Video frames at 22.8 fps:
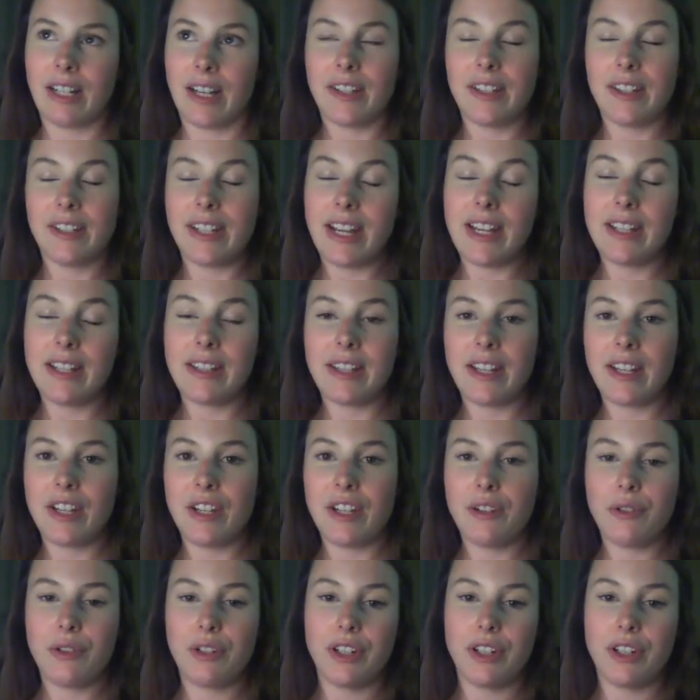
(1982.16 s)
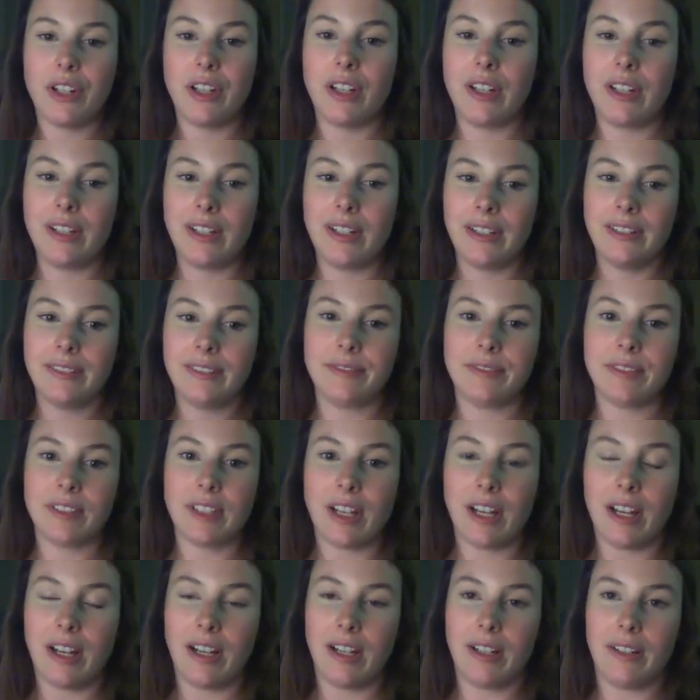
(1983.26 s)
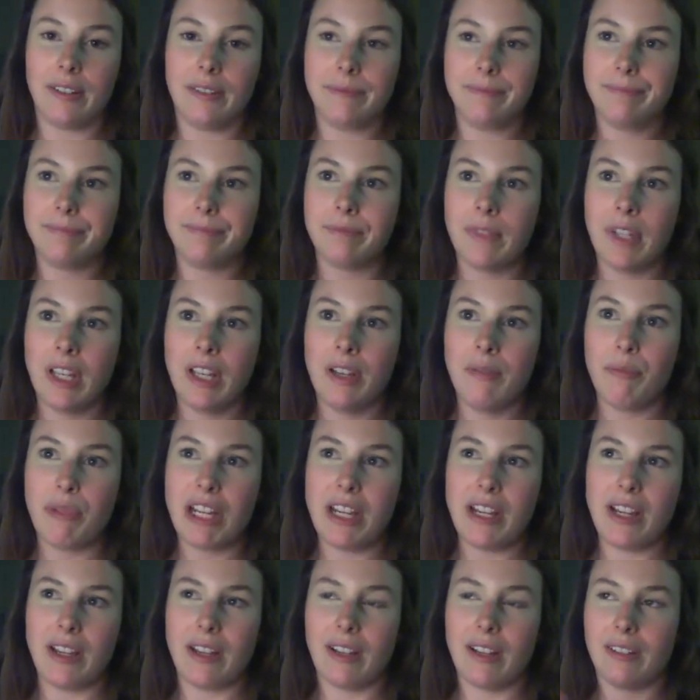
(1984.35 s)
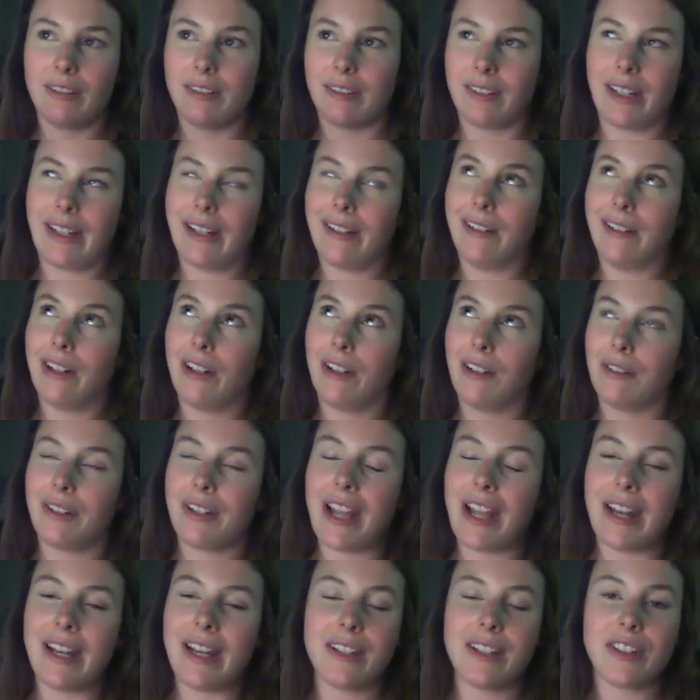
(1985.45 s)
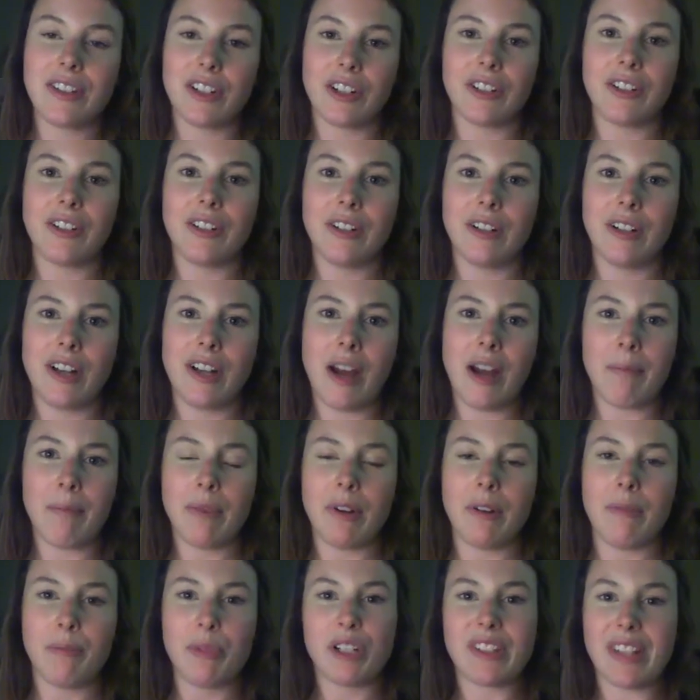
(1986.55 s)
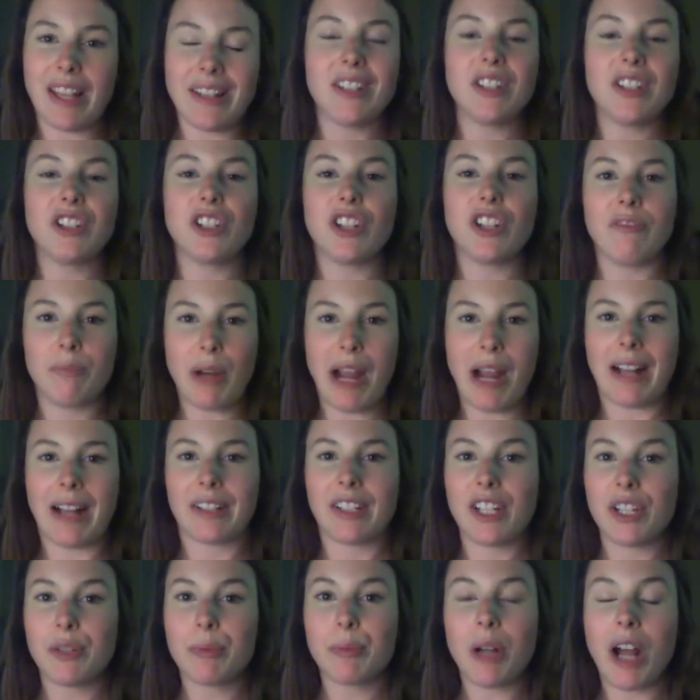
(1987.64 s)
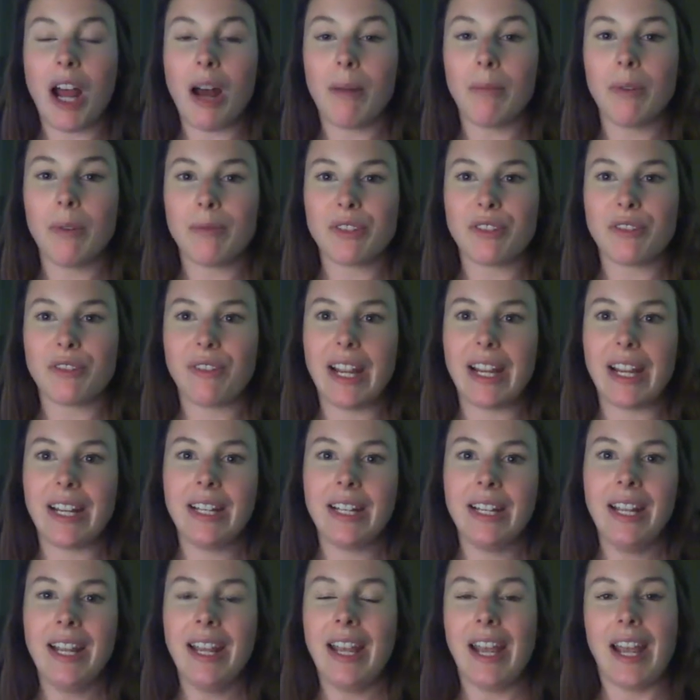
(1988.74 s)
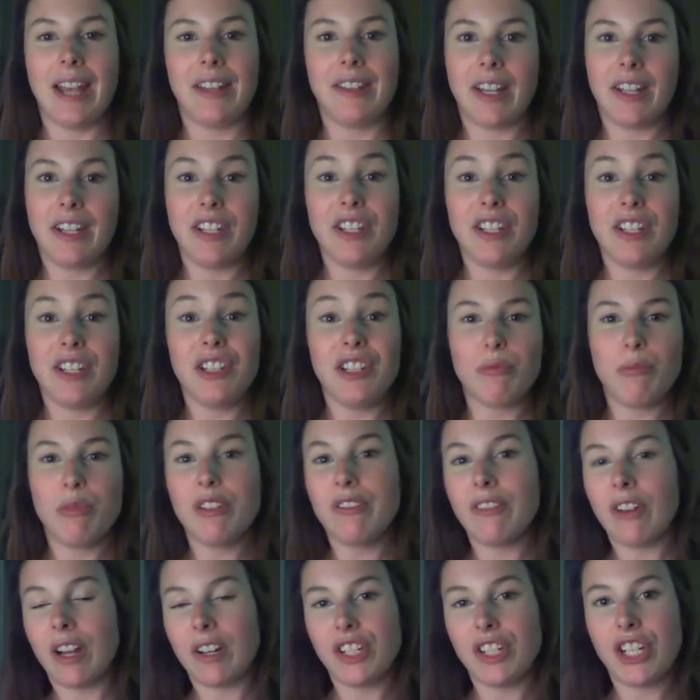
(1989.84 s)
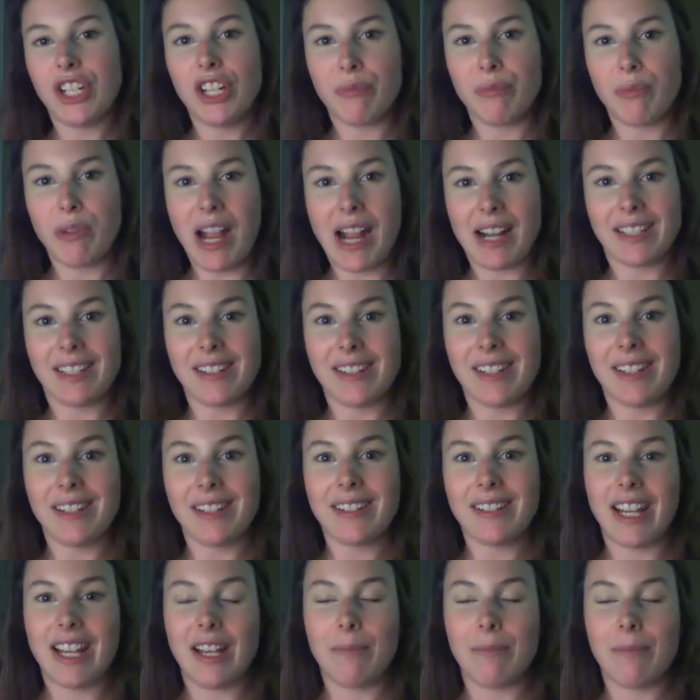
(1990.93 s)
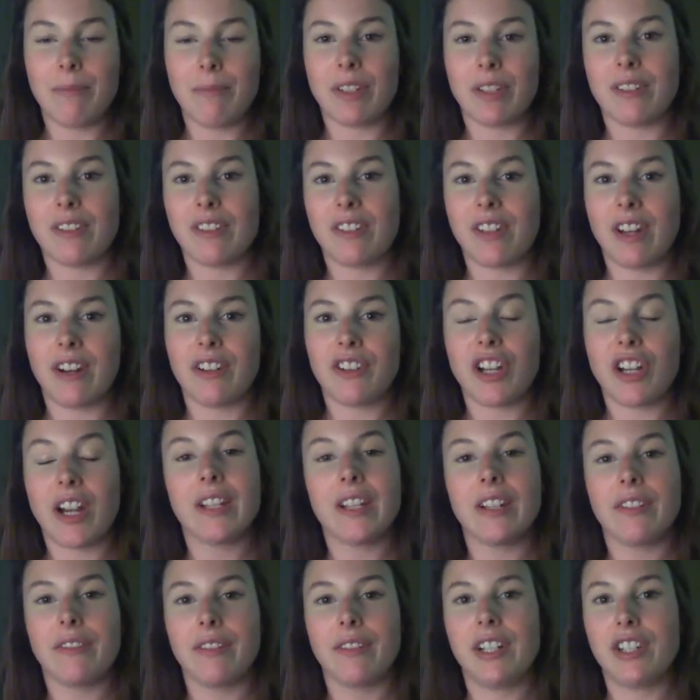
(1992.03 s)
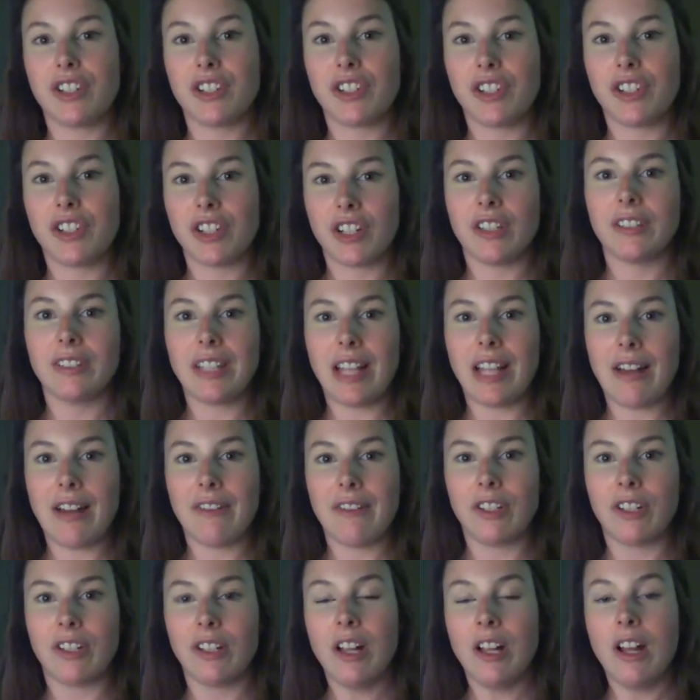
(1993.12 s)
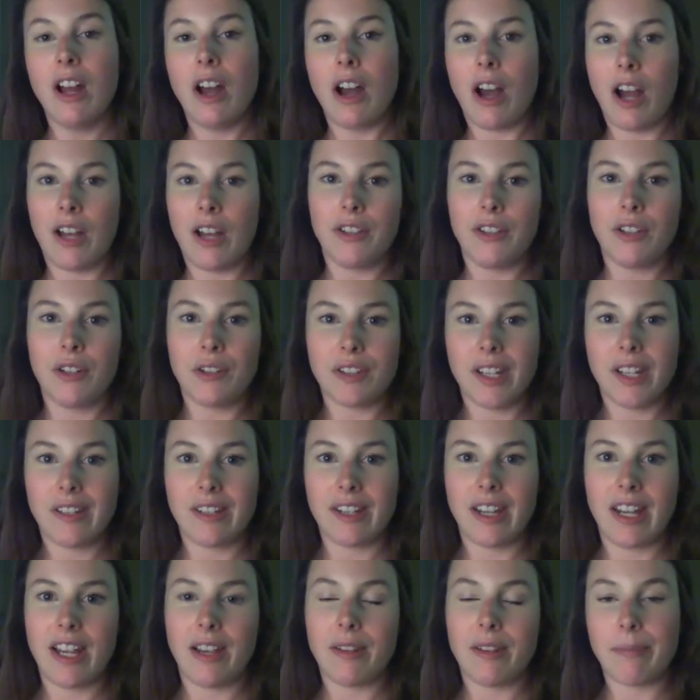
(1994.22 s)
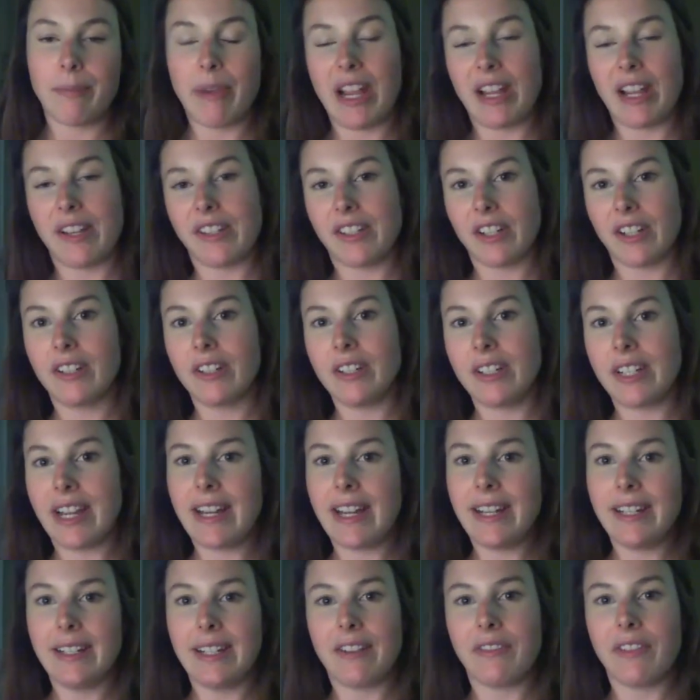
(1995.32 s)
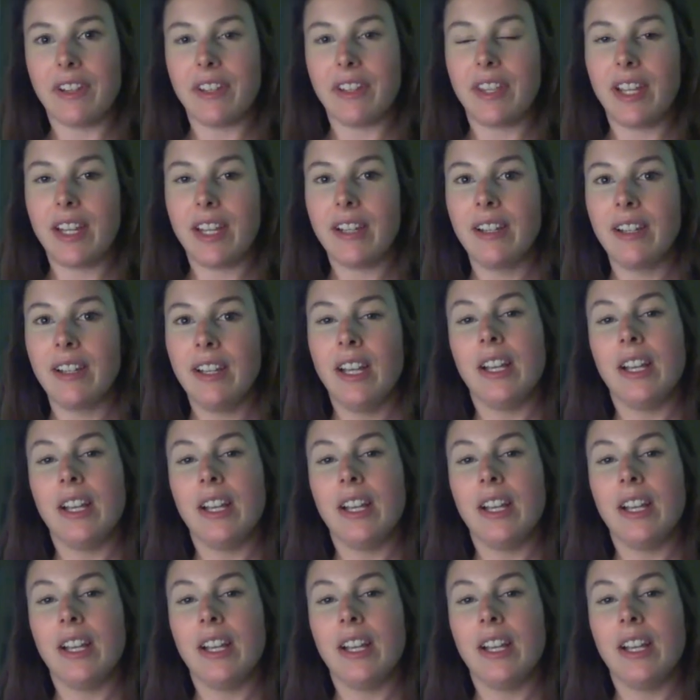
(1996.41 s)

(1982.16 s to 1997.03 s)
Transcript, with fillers: the date that you should be, I don't know, getting certain percentage of practice problems right, and then you should move on to your practice exams and start trying to reach a certain level on those exams by a certain date and everything.